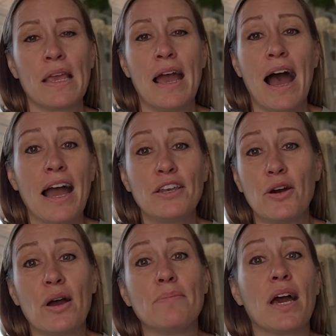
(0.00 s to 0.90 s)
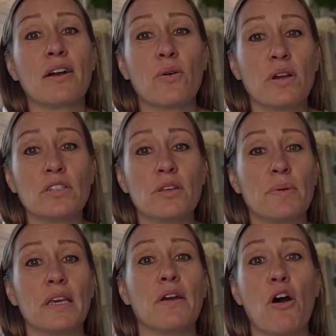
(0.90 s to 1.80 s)
I know I'm not going to
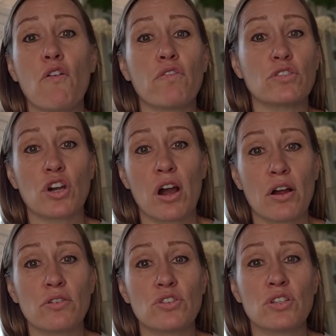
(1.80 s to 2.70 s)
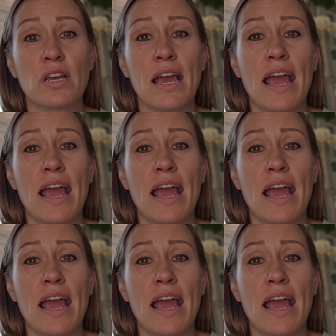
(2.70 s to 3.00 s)
be overcharged,